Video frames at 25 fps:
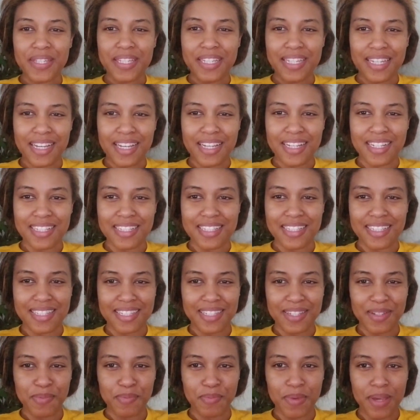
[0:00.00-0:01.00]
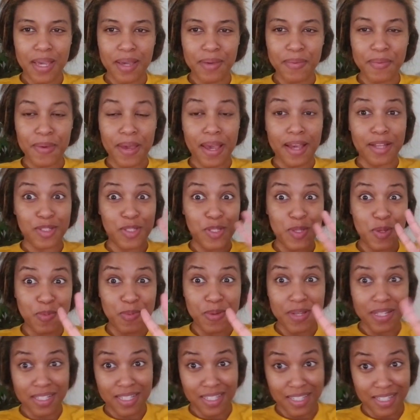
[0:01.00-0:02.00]
Yes, babe had two
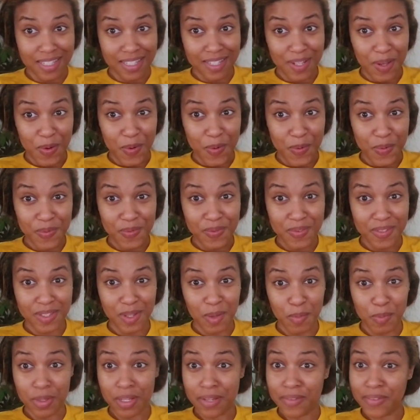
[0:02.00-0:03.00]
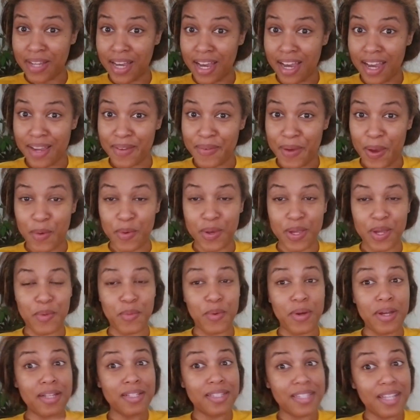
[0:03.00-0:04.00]
pieces, so don't believe the hype. I don't care
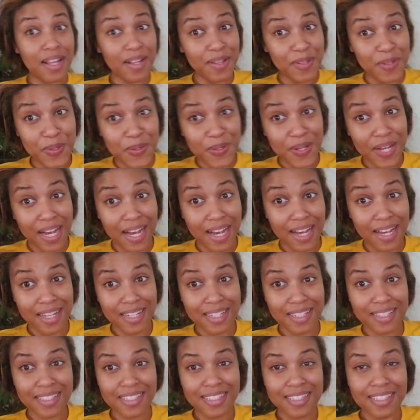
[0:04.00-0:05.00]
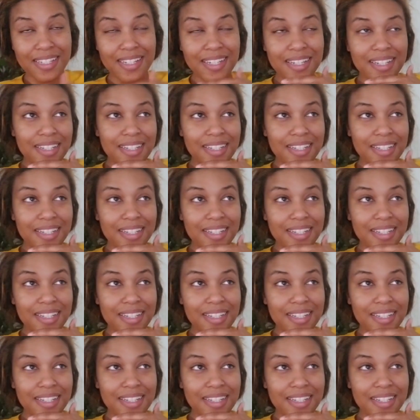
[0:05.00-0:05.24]
what he's telling you guys.